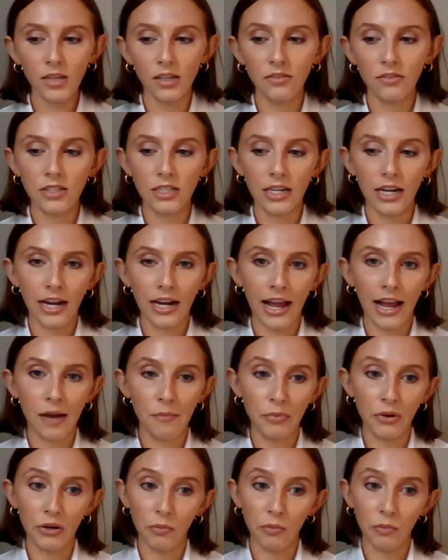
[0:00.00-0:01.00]
I've seen it
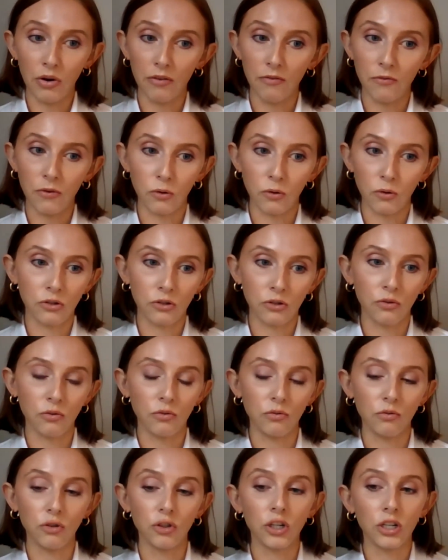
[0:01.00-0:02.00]
happen where folks
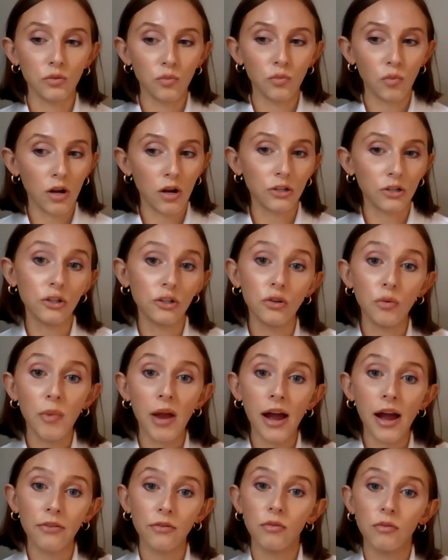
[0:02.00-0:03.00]
who just want to do
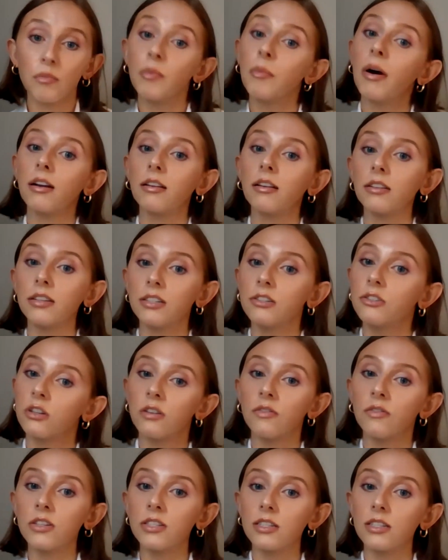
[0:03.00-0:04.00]
bathroom remodeling
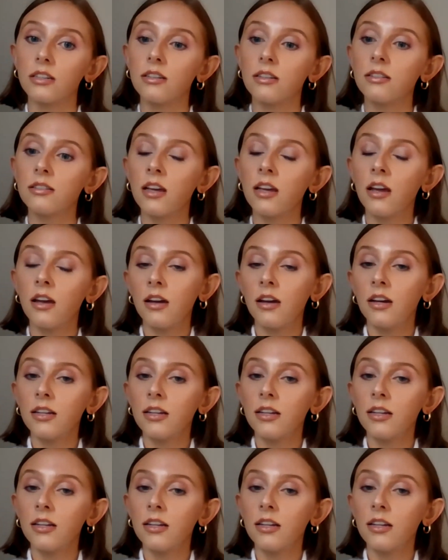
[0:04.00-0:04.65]
services